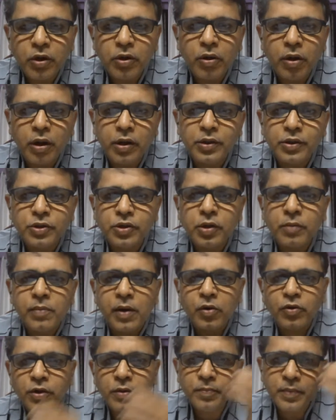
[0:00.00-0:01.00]
your knowledge
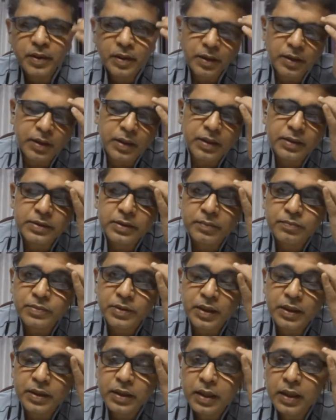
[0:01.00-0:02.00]
about a particular
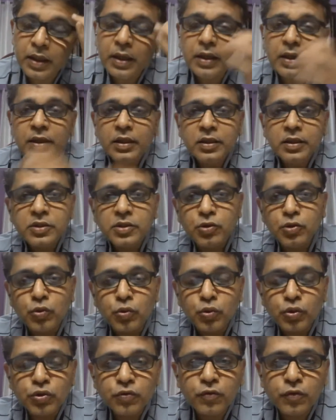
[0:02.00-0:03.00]
subject
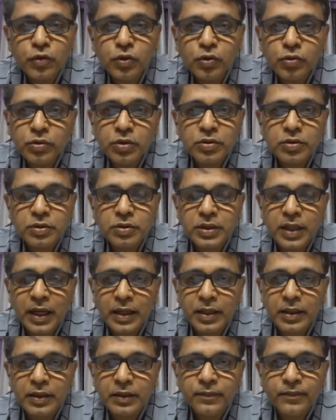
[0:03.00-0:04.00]
is useful to the
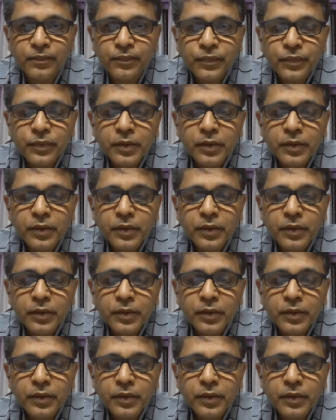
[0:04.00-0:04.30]
society,